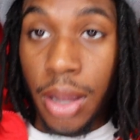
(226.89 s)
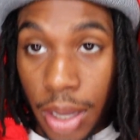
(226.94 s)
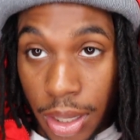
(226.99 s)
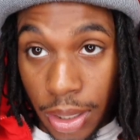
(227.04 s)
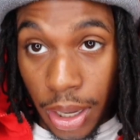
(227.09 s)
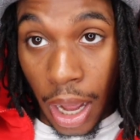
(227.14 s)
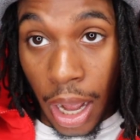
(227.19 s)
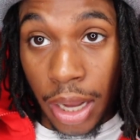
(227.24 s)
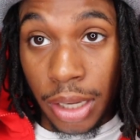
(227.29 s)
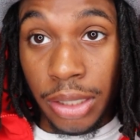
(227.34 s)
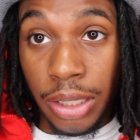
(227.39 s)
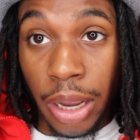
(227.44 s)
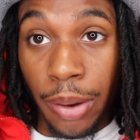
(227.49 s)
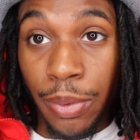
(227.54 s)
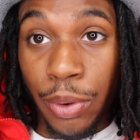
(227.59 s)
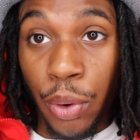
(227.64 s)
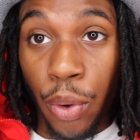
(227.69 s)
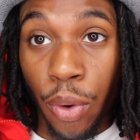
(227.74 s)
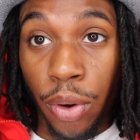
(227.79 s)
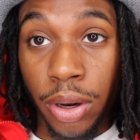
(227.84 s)
Non-stop
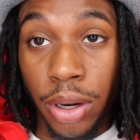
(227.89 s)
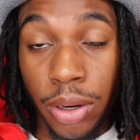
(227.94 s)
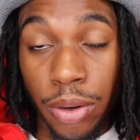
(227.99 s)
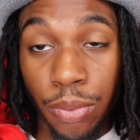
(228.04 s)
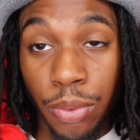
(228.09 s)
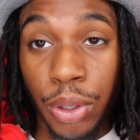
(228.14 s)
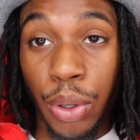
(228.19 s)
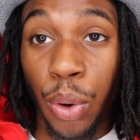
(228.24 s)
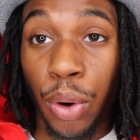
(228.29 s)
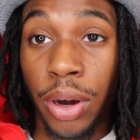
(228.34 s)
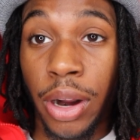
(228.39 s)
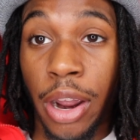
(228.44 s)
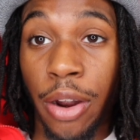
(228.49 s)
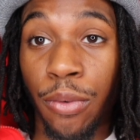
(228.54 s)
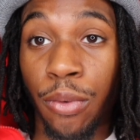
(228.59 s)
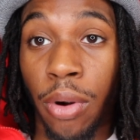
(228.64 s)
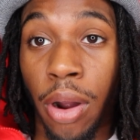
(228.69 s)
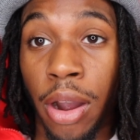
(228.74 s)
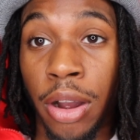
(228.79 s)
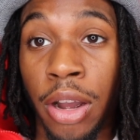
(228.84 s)
recording. Recording
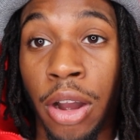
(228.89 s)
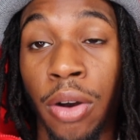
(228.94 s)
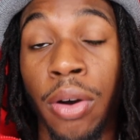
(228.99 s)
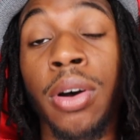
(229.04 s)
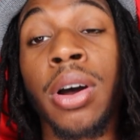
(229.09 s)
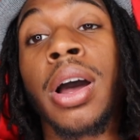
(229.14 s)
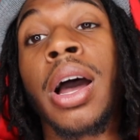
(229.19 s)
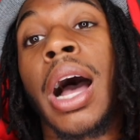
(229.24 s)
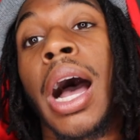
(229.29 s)
everywhere I go.